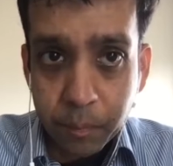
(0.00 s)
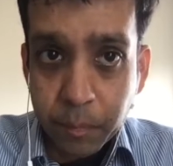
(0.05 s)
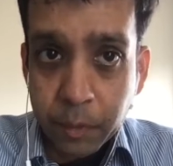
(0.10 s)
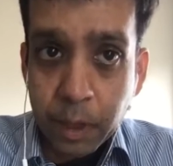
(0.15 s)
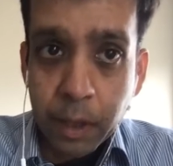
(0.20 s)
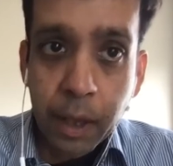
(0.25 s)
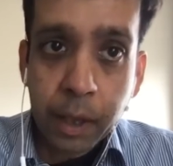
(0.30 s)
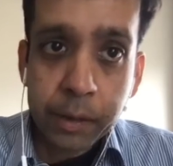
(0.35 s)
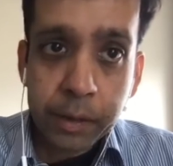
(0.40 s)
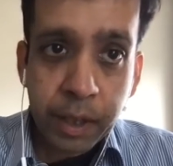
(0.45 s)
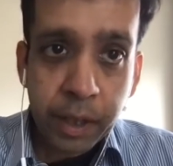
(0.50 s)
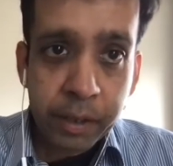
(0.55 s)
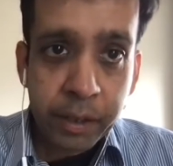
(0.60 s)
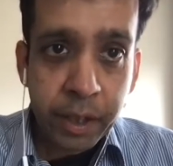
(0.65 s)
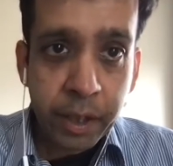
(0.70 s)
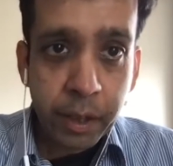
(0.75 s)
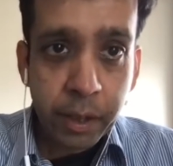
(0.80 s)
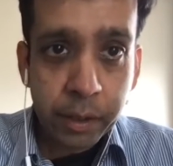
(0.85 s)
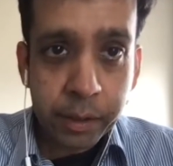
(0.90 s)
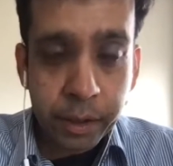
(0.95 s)
And then
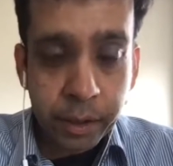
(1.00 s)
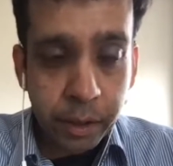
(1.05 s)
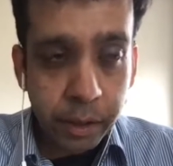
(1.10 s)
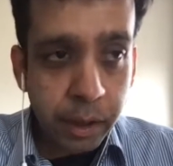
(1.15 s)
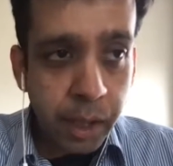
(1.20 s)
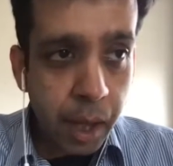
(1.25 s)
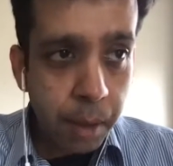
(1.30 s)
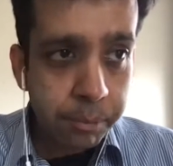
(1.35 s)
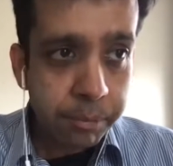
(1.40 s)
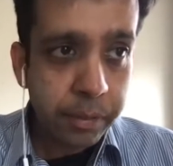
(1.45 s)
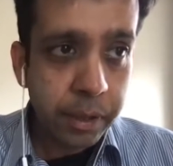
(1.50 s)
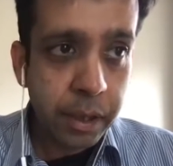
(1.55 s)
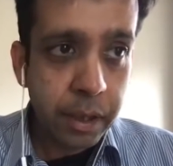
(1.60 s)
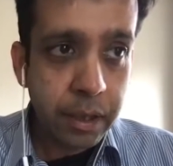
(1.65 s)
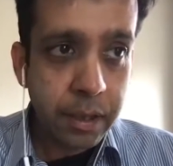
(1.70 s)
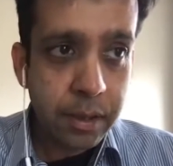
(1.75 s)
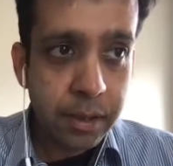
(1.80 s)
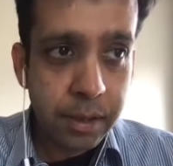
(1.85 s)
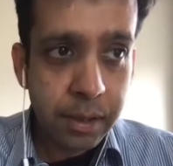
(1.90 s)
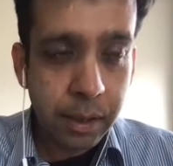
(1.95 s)
there are other
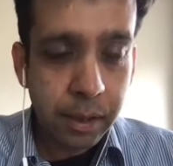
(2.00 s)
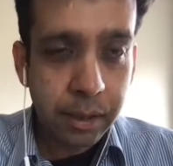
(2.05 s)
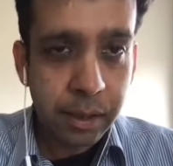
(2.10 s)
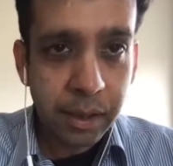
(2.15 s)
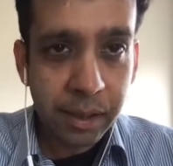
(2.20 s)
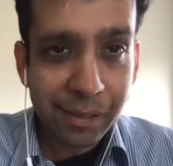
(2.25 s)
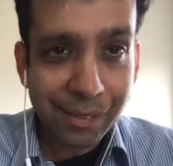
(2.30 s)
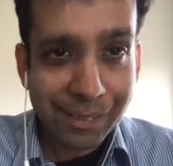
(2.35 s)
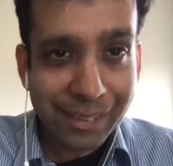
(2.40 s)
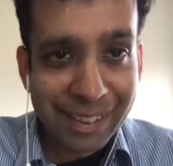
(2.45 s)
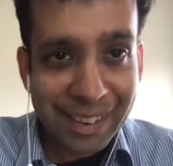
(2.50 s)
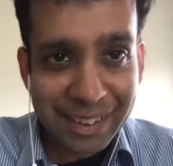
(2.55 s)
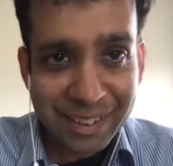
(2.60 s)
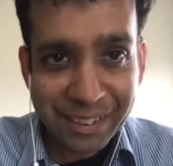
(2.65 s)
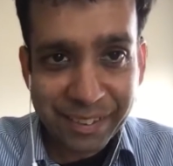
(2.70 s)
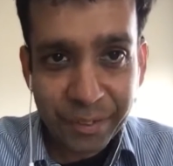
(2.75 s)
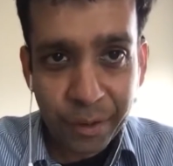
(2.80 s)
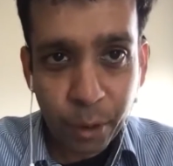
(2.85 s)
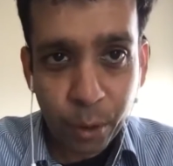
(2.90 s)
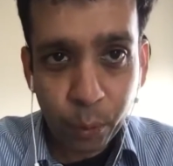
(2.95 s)
companies that are
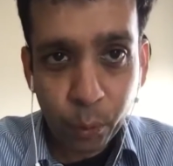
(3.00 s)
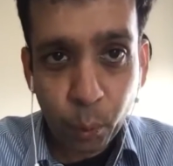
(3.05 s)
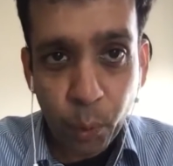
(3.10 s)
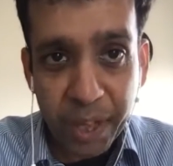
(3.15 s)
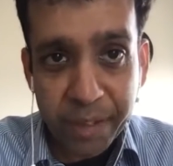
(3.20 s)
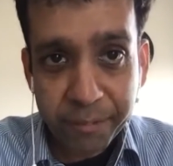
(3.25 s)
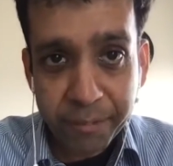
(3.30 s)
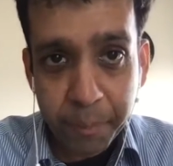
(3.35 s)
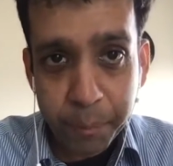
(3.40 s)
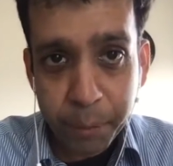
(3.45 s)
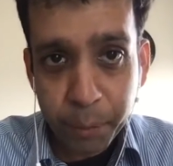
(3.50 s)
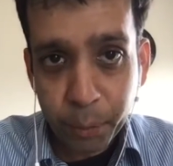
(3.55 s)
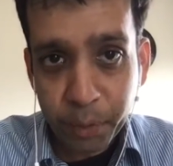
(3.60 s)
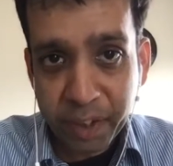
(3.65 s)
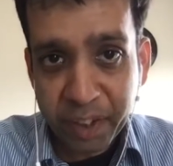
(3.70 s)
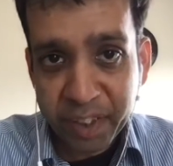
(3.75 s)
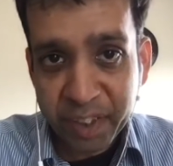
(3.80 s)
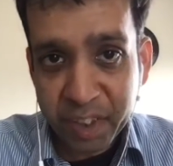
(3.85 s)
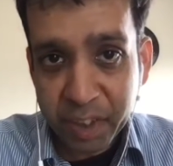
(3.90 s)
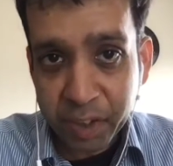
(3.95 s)
less known. Wake
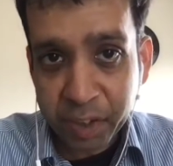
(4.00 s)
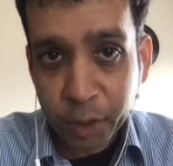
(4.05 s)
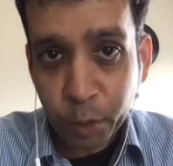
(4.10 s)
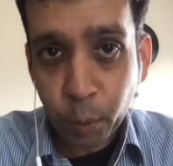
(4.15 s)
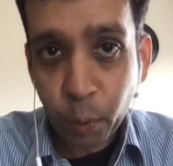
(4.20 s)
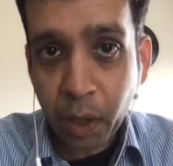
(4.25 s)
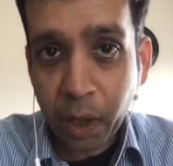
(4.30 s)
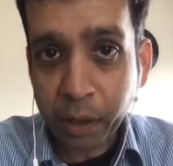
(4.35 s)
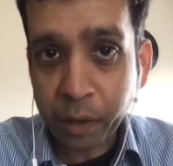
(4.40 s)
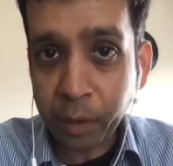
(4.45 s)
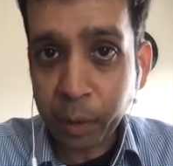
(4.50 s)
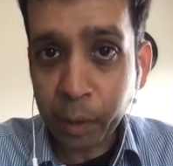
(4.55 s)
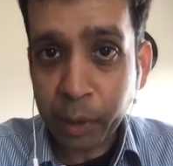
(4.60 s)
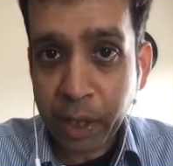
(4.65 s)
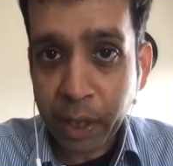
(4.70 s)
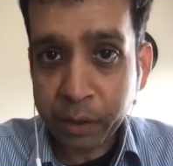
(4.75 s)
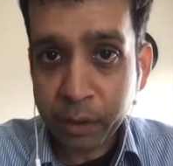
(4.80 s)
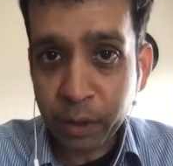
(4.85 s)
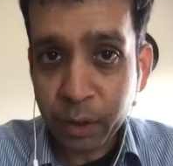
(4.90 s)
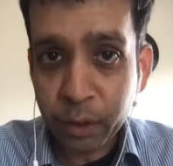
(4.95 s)
Computing is another one
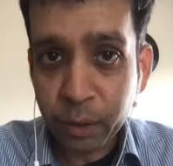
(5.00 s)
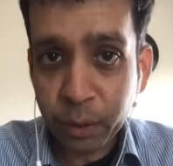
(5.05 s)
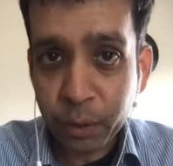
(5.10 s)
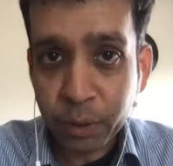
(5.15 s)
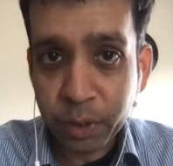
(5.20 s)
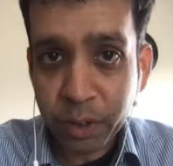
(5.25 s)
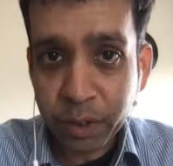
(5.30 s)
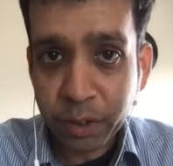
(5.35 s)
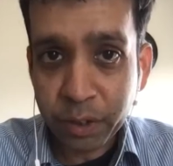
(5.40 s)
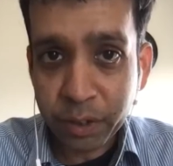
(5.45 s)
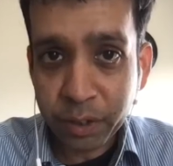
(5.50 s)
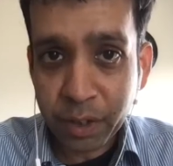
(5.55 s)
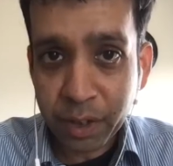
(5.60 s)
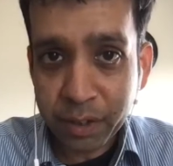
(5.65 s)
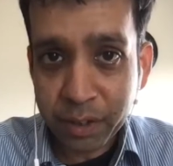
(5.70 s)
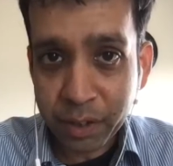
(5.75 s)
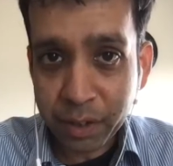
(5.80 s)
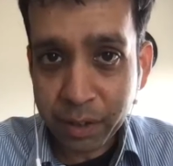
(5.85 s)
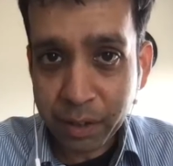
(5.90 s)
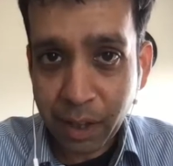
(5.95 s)
that uses
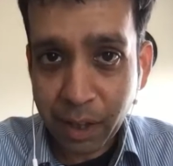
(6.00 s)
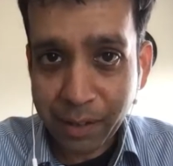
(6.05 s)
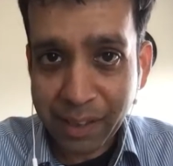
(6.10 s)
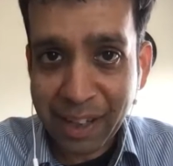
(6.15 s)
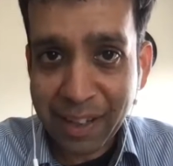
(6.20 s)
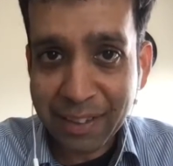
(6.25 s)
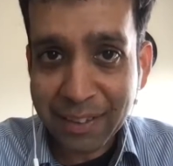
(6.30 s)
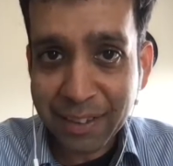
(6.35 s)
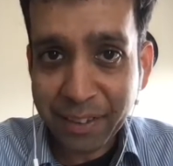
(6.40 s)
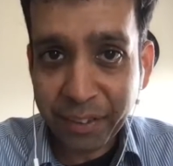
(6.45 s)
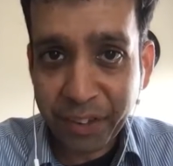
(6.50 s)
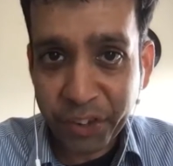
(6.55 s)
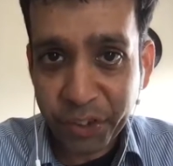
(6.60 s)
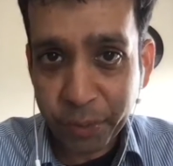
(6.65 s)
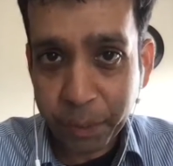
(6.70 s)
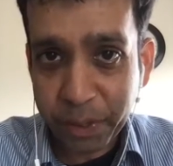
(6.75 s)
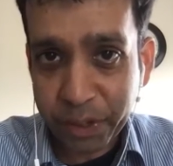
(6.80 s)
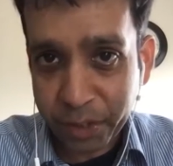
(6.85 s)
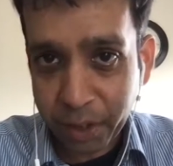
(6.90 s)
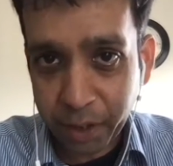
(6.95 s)
that has a
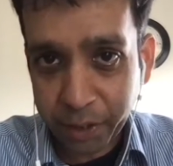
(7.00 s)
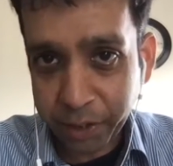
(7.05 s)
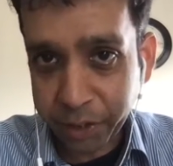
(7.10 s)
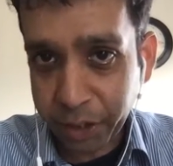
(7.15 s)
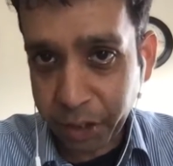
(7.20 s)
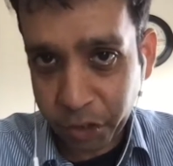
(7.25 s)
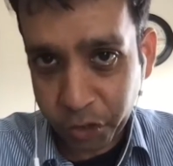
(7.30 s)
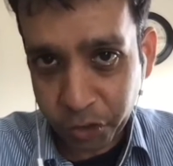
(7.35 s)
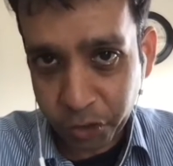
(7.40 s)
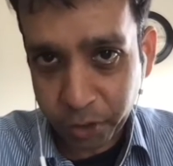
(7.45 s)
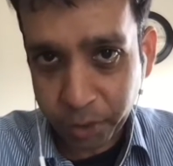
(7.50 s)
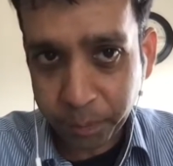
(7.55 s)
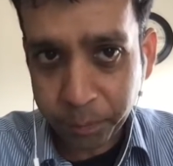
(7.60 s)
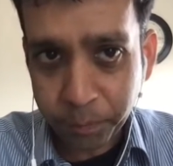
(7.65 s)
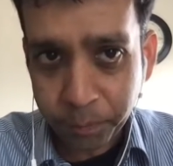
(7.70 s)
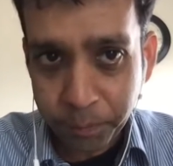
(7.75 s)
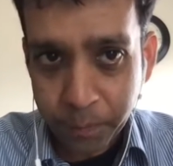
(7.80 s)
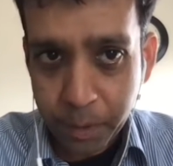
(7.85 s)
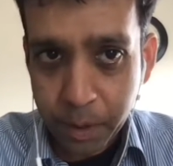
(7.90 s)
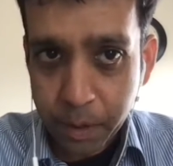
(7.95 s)
REST-based architecture.
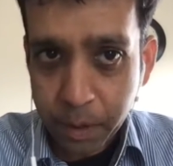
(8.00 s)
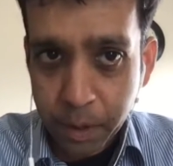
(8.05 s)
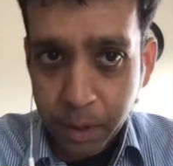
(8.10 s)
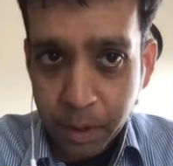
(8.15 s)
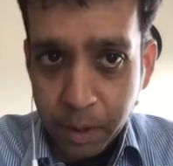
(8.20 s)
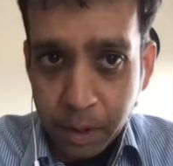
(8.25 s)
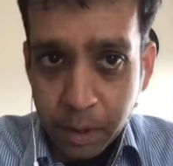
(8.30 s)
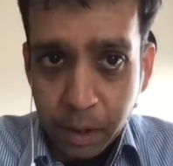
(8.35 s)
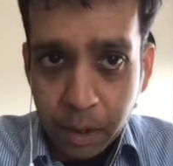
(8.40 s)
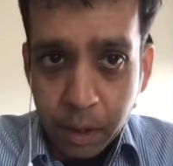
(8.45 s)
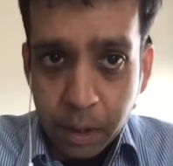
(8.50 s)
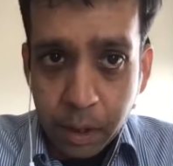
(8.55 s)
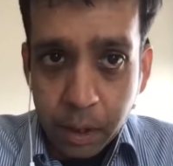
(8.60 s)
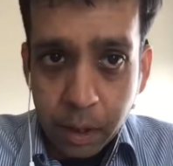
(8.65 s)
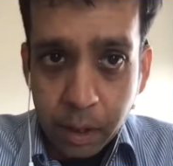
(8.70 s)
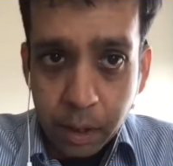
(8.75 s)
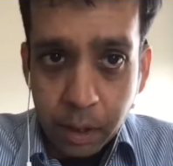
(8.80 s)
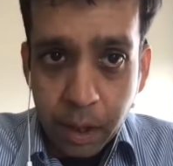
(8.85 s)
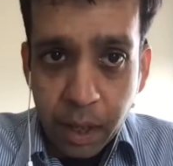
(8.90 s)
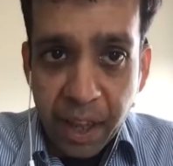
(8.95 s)

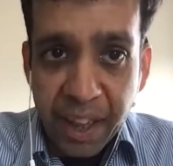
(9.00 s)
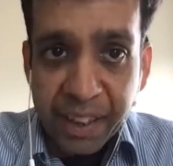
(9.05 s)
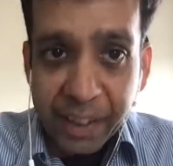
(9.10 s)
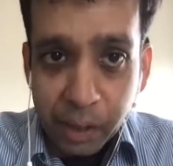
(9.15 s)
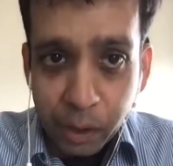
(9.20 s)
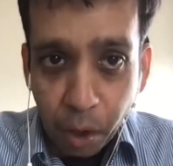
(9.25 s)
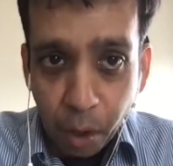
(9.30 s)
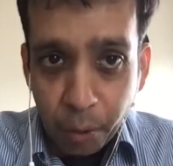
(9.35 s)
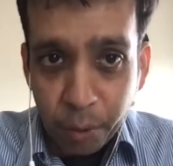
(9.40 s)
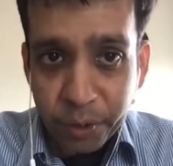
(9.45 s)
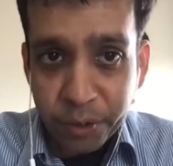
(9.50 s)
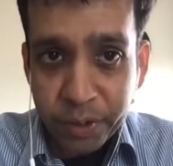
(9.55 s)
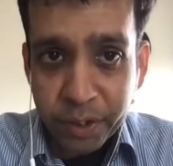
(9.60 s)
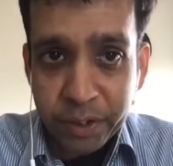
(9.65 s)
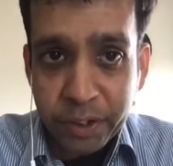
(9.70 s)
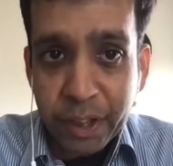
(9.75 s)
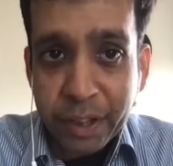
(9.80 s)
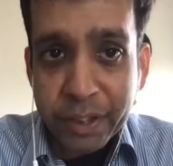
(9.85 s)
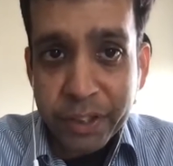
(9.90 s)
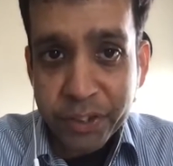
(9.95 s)
Halos is
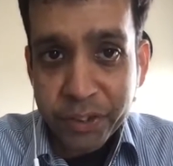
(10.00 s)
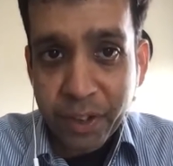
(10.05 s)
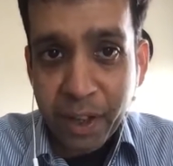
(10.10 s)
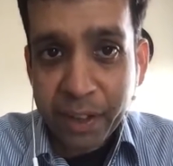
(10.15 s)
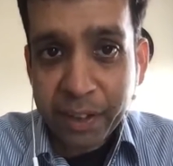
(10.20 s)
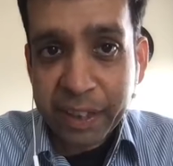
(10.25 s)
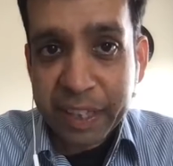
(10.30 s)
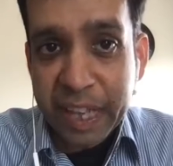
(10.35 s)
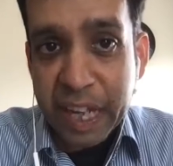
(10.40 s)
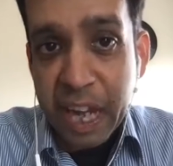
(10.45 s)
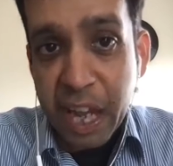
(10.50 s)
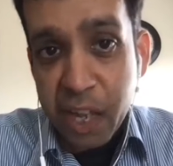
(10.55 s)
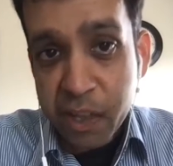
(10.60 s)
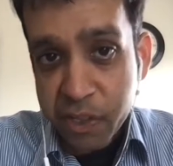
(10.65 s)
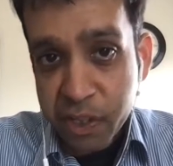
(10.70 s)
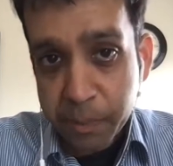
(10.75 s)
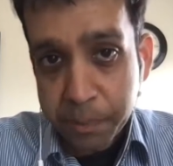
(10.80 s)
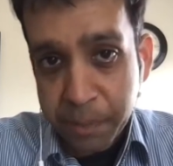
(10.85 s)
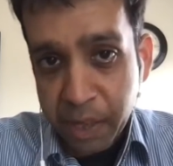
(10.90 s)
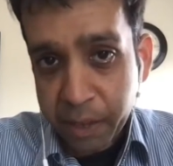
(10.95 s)
an Israeli AI
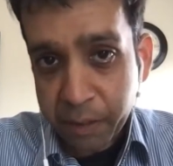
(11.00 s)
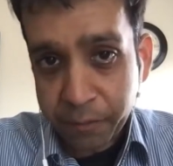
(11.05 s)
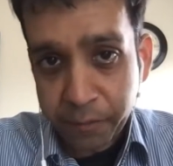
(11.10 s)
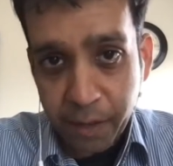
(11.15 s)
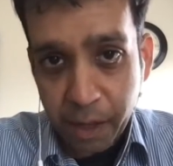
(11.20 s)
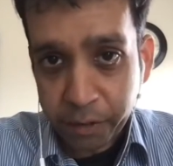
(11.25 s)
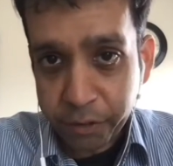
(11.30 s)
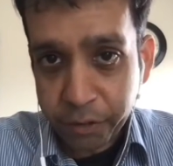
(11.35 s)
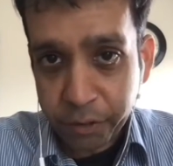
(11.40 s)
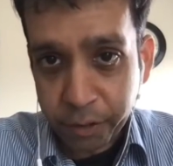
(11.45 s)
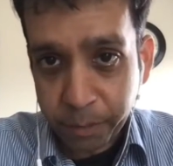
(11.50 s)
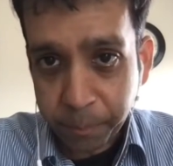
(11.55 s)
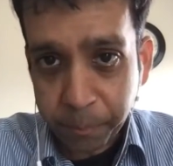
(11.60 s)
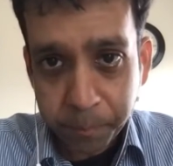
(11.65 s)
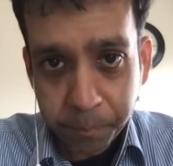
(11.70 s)
chip manufacturer.